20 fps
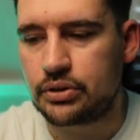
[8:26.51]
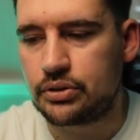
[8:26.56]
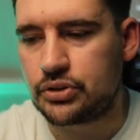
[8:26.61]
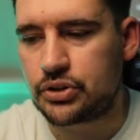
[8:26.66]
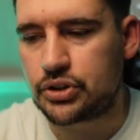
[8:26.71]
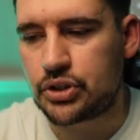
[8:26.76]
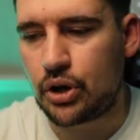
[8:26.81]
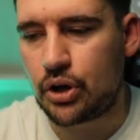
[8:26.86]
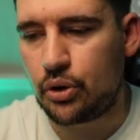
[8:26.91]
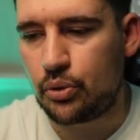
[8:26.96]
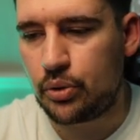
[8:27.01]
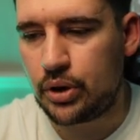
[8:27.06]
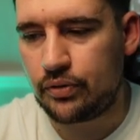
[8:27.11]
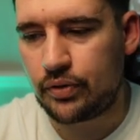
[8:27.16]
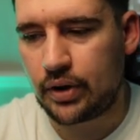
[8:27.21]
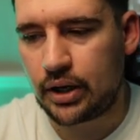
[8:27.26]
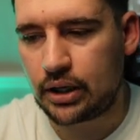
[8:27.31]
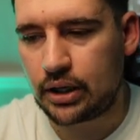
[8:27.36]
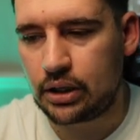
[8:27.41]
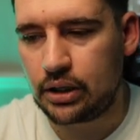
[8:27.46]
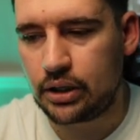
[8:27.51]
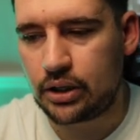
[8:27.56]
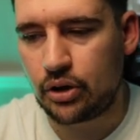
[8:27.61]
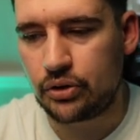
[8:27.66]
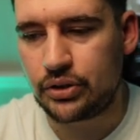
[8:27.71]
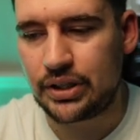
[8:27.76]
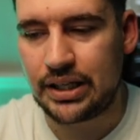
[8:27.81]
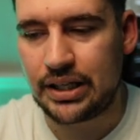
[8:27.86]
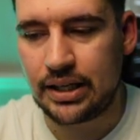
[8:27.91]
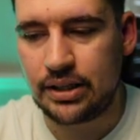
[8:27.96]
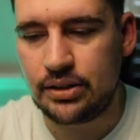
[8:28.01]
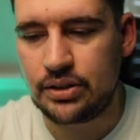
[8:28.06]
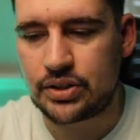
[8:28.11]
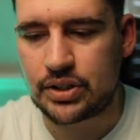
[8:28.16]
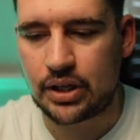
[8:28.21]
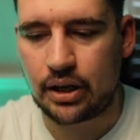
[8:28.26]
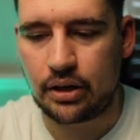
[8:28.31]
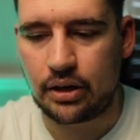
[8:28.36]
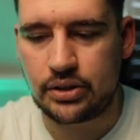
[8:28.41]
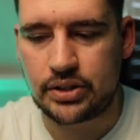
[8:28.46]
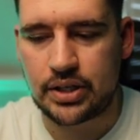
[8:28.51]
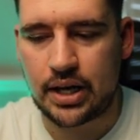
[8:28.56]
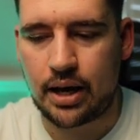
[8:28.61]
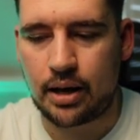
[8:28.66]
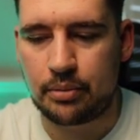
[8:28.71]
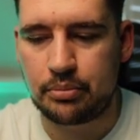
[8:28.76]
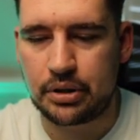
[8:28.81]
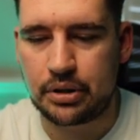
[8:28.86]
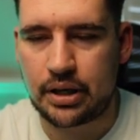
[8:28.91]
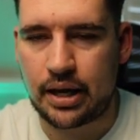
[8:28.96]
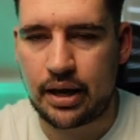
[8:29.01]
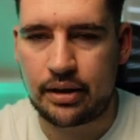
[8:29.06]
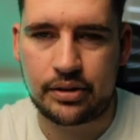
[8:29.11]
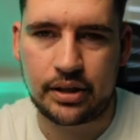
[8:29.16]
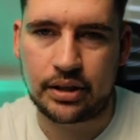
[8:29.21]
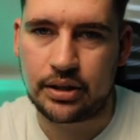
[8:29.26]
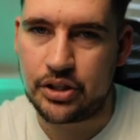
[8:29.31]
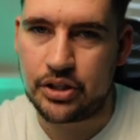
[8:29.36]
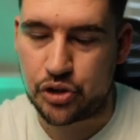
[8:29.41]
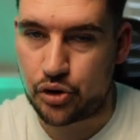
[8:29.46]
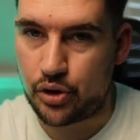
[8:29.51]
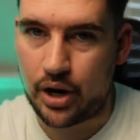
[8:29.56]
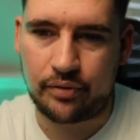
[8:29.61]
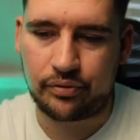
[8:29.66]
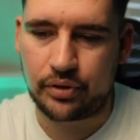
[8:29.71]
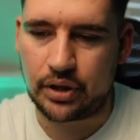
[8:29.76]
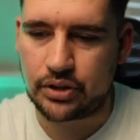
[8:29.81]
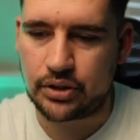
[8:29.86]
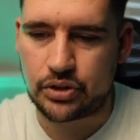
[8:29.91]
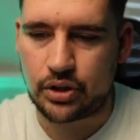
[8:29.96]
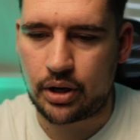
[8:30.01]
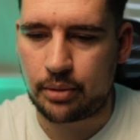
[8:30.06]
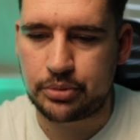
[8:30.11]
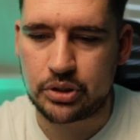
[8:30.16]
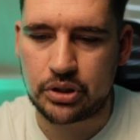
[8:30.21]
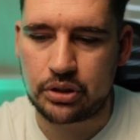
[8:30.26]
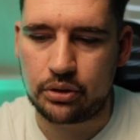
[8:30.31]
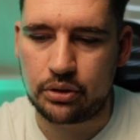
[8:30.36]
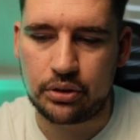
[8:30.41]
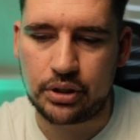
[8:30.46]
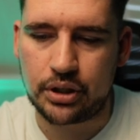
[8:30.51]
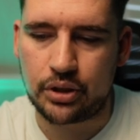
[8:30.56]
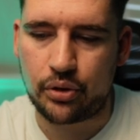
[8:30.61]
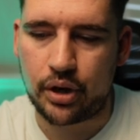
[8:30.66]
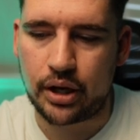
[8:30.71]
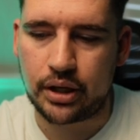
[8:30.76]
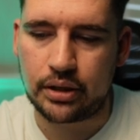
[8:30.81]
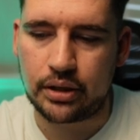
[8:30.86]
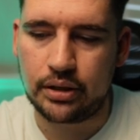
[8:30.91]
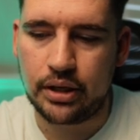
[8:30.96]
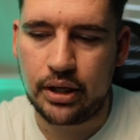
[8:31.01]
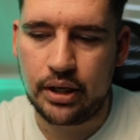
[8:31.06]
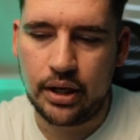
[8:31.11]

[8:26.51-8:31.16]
So if I click on the Insight tab, I think these graphics are absolutely great.